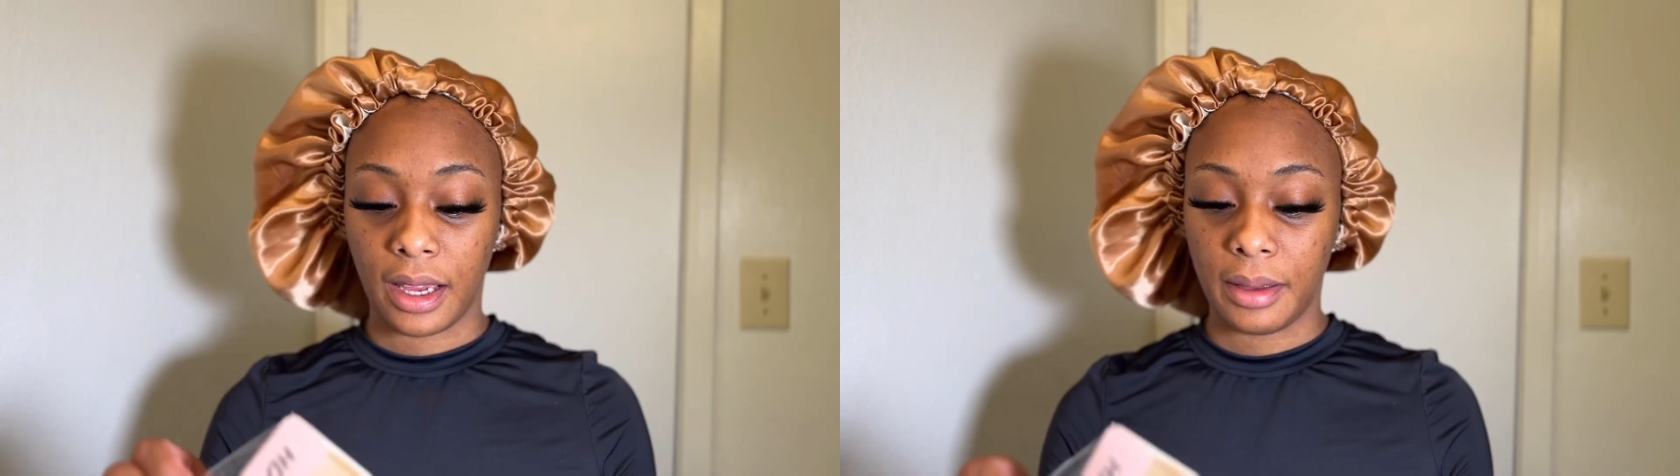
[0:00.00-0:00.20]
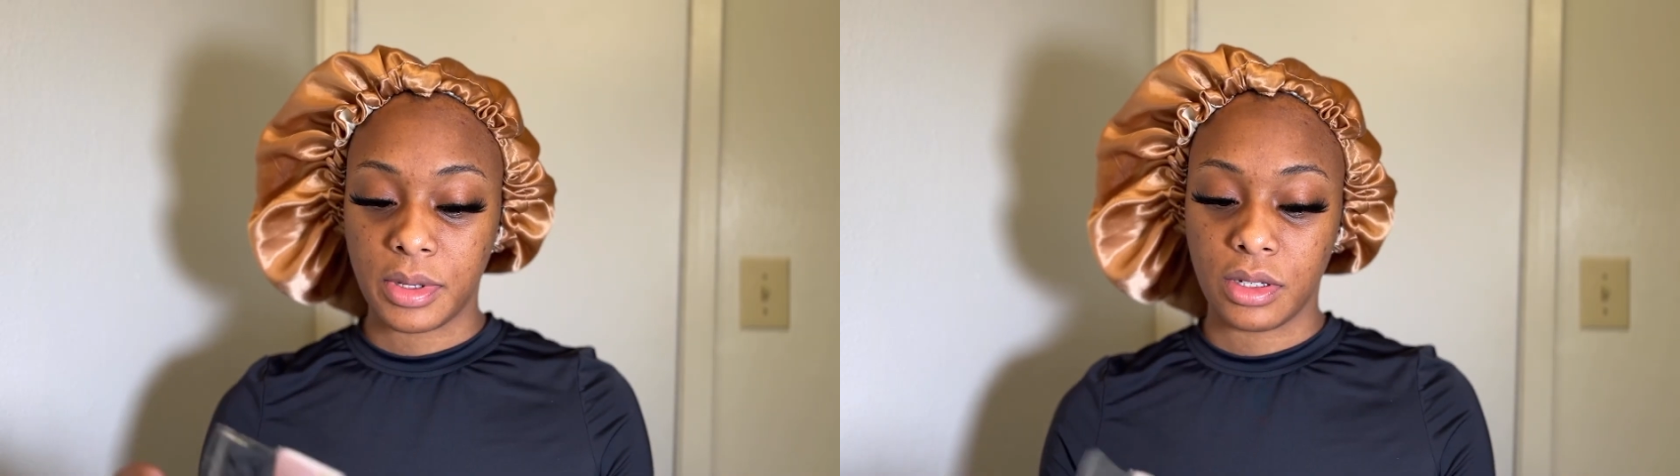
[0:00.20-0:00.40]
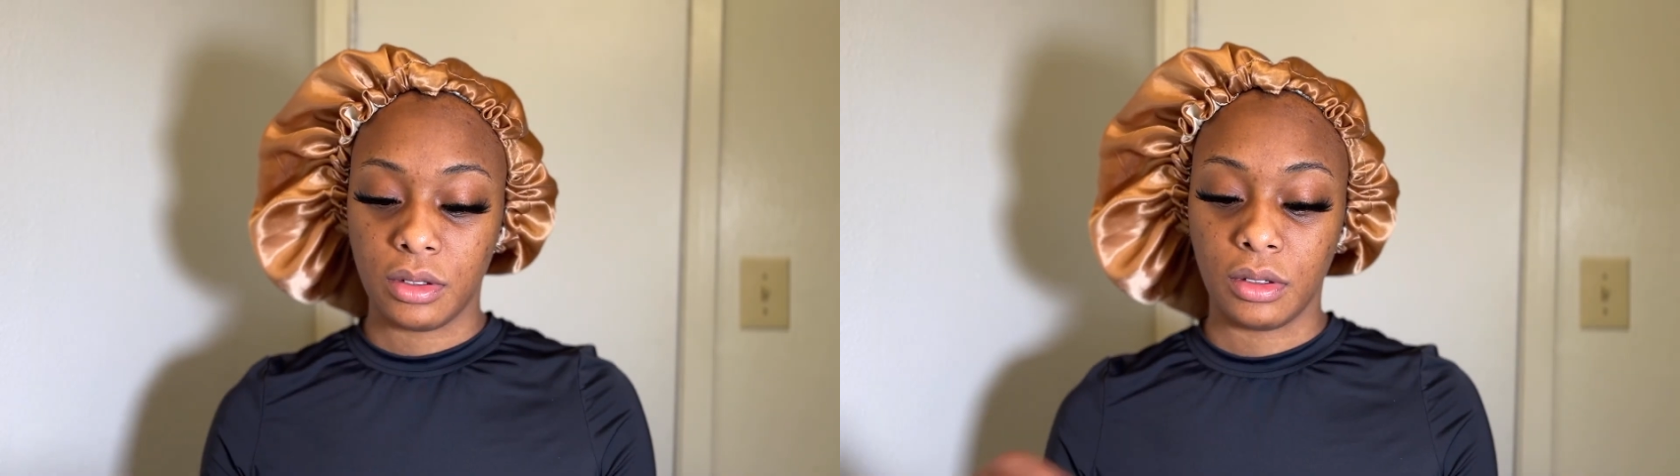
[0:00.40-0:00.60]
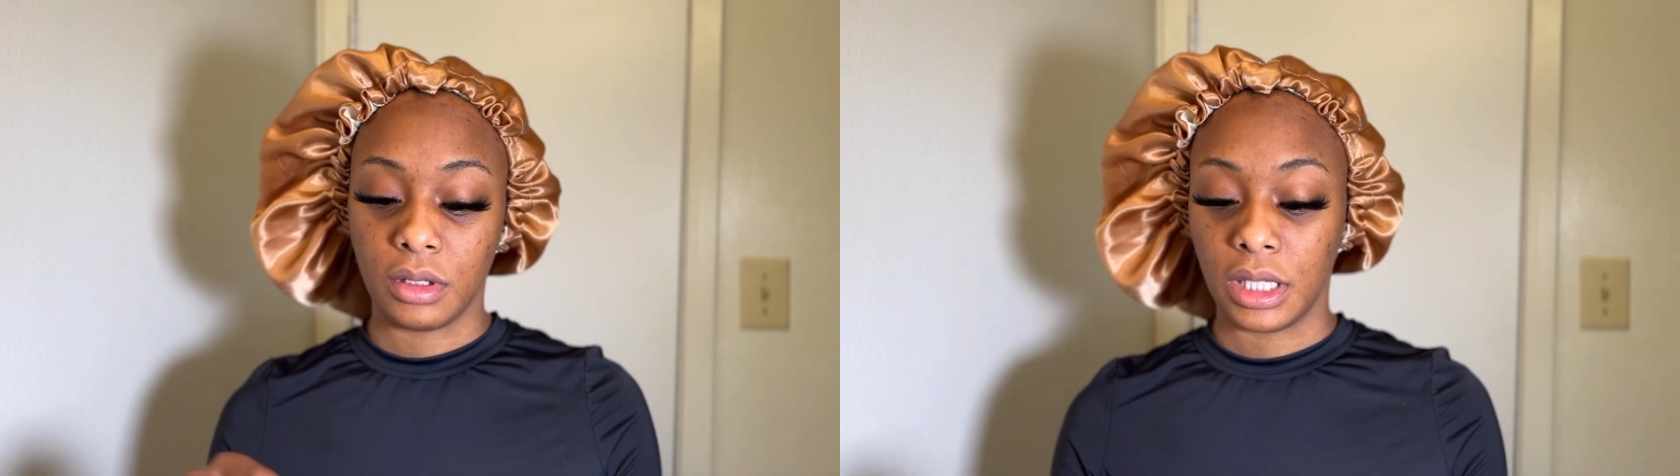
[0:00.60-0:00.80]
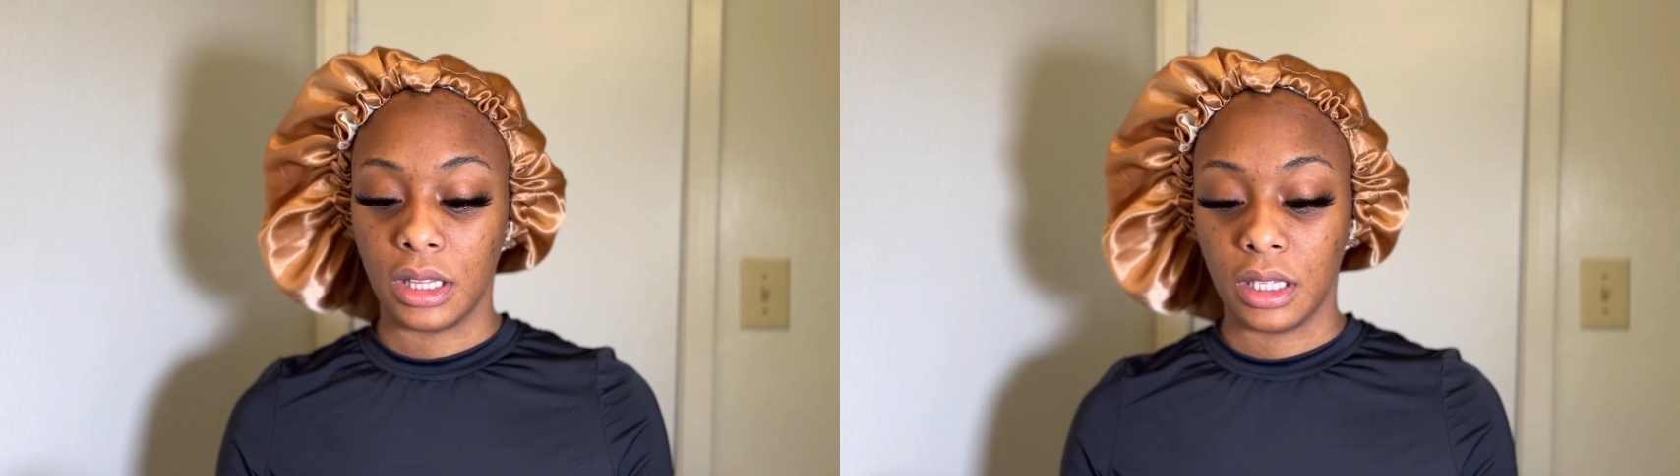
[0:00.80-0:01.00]

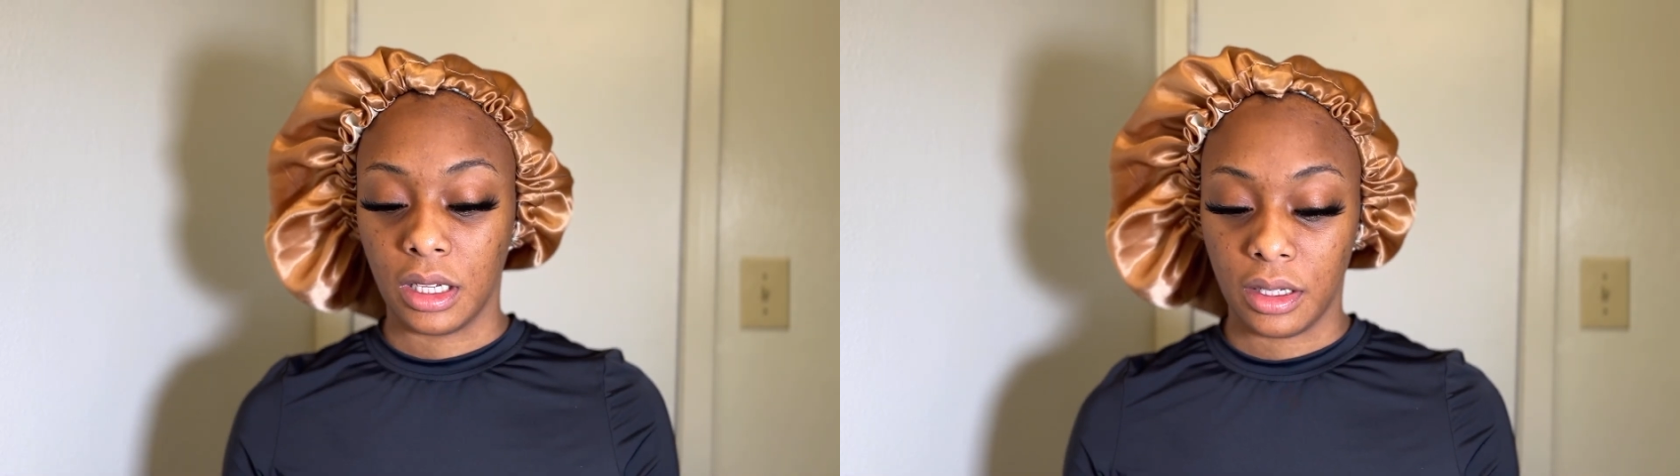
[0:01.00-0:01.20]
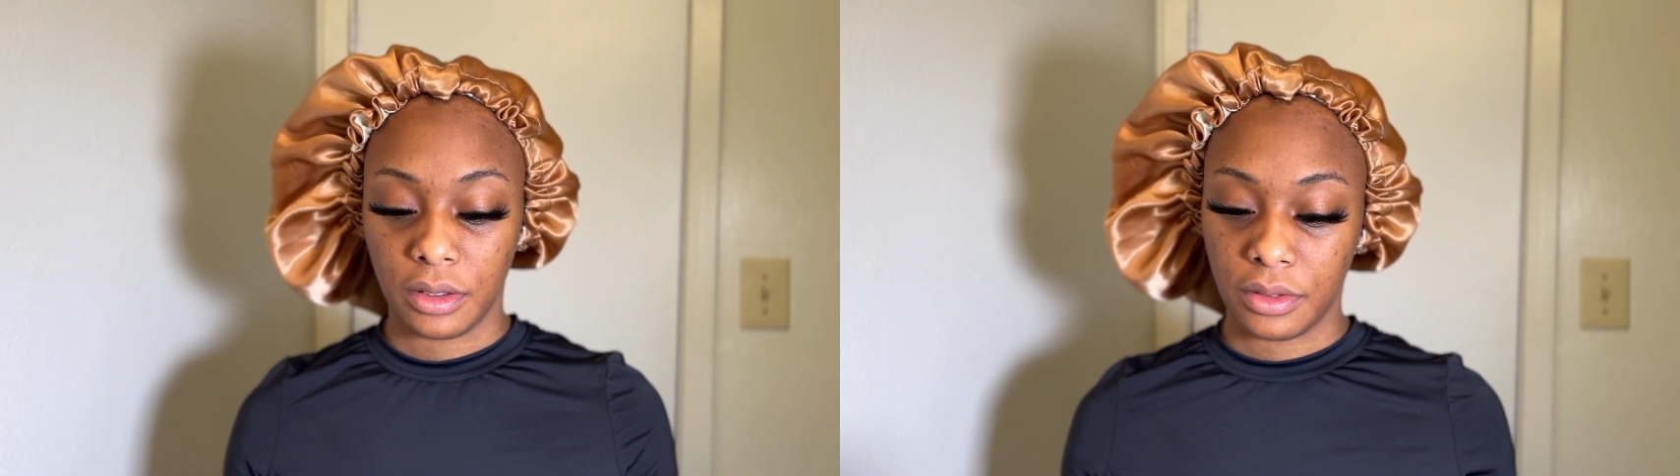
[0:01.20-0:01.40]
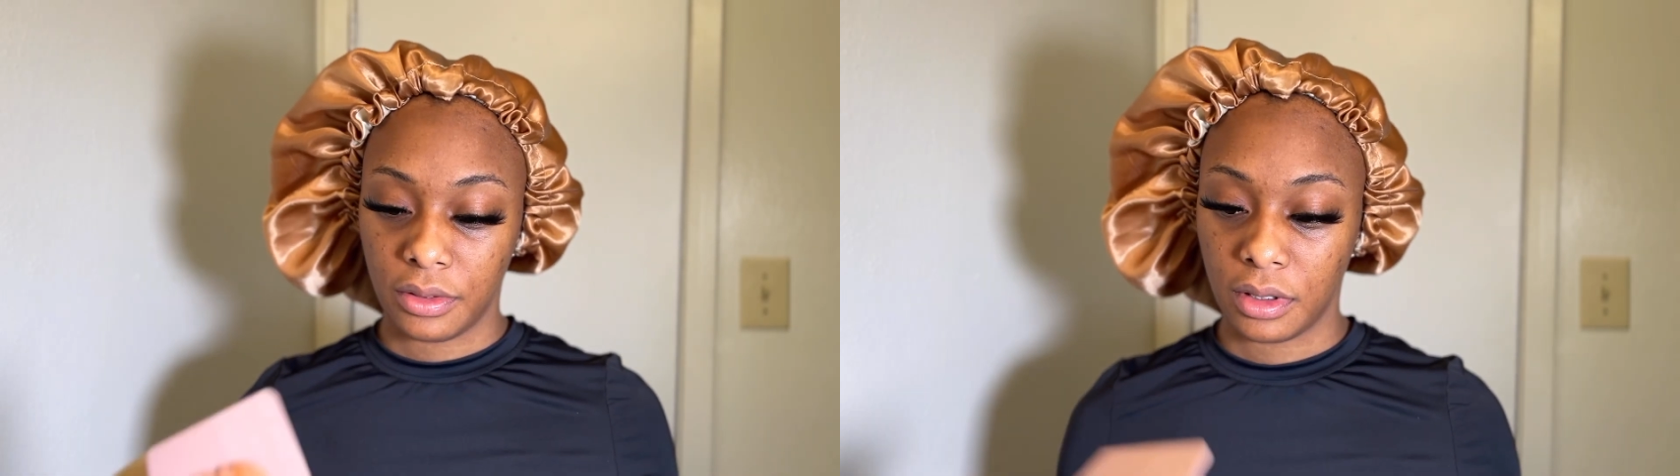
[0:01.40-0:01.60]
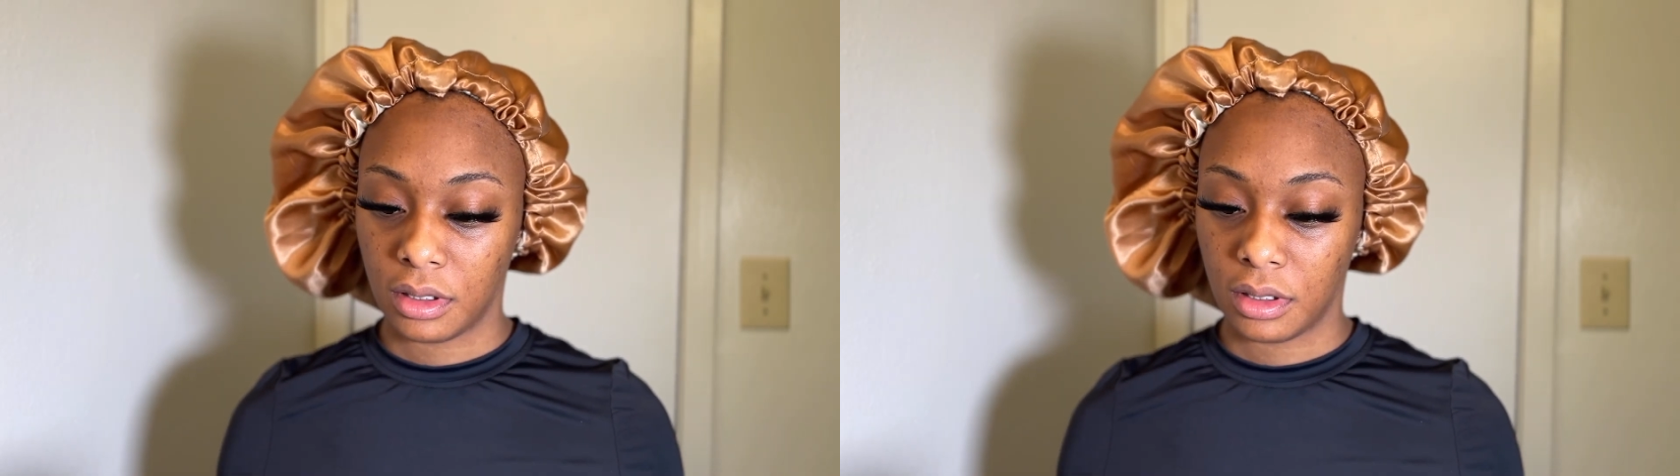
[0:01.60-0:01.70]
absolutely love